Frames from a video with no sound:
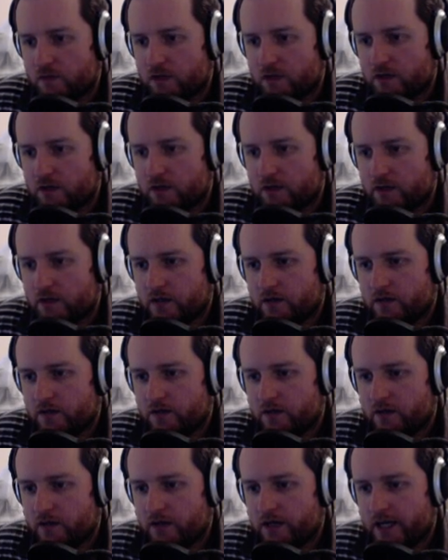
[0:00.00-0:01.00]
Right, okay.
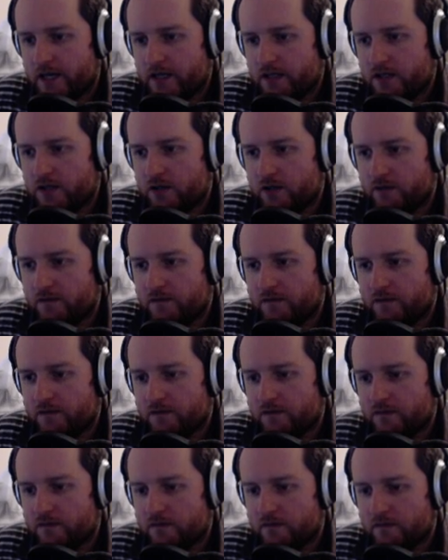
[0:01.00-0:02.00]
You get his stuff.
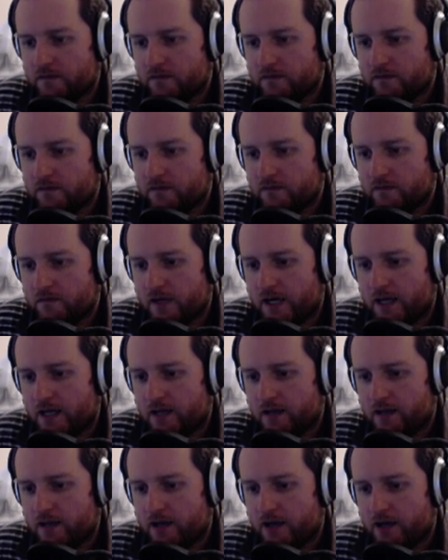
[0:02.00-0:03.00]

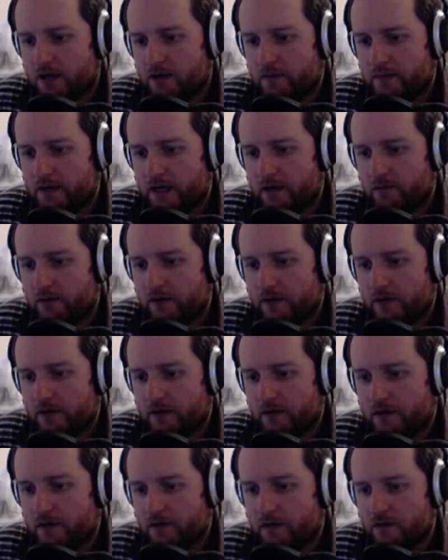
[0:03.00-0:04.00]
Well, no, I'll come down with
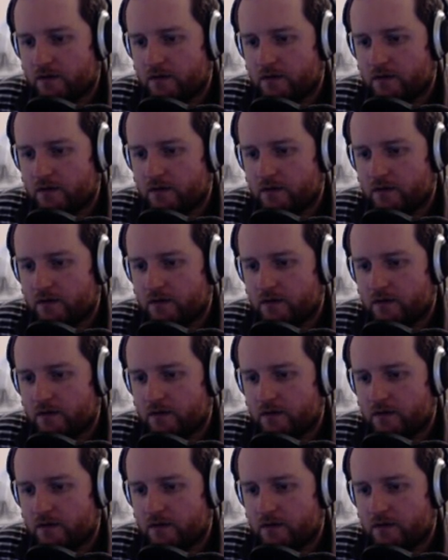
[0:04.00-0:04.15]
you.